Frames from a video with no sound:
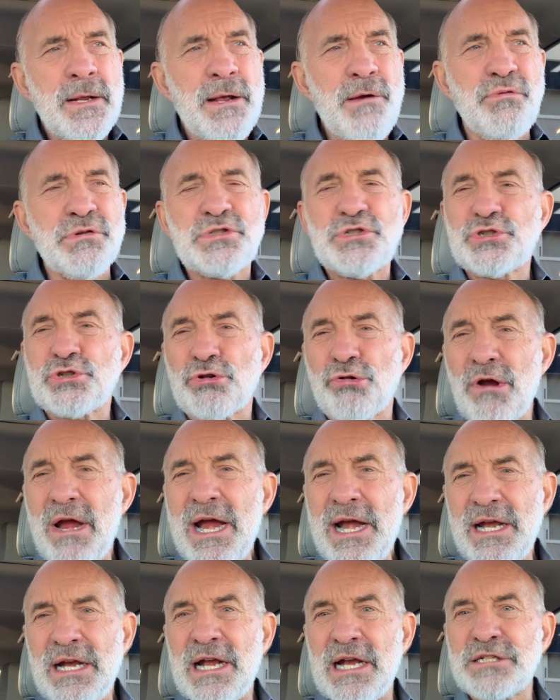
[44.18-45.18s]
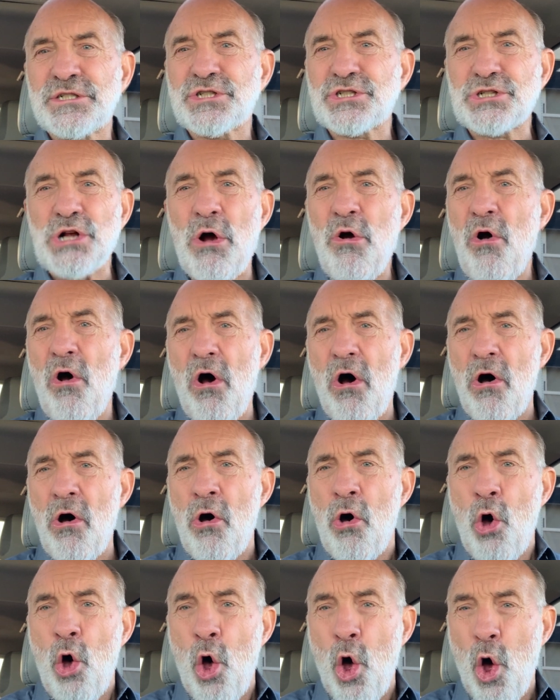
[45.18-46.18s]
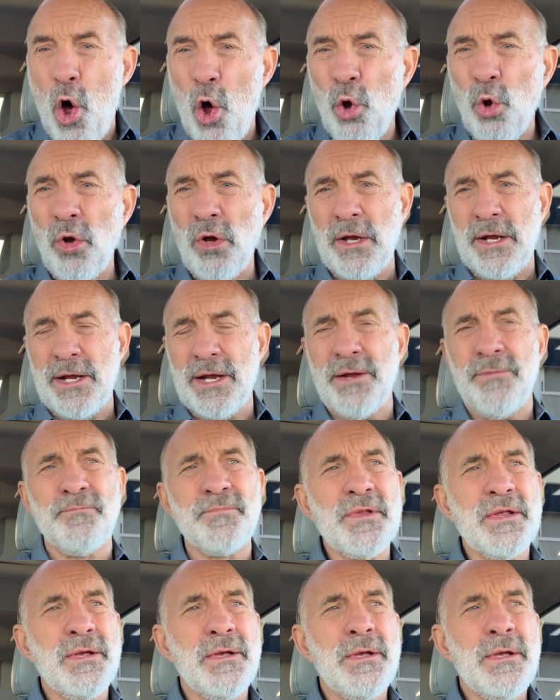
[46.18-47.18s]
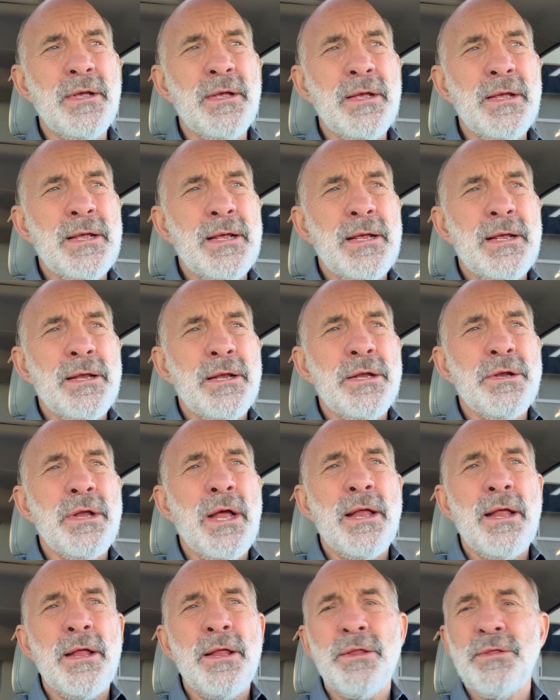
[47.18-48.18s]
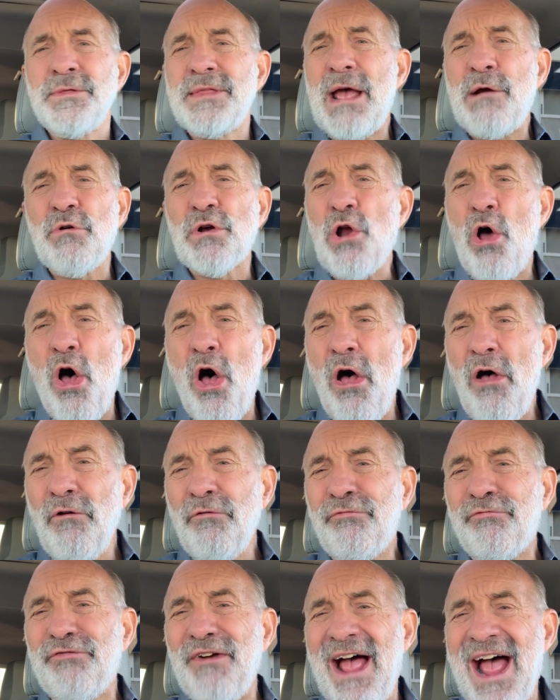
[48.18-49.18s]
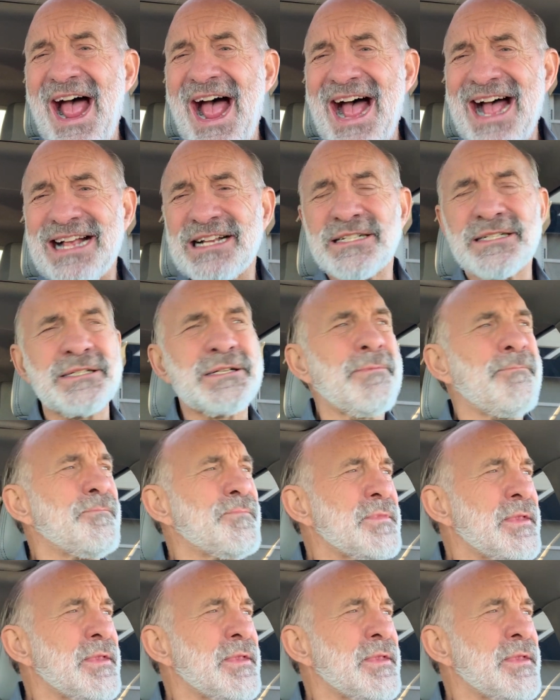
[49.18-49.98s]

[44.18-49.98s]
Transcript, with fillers: It was treated as so holy. They would all fast.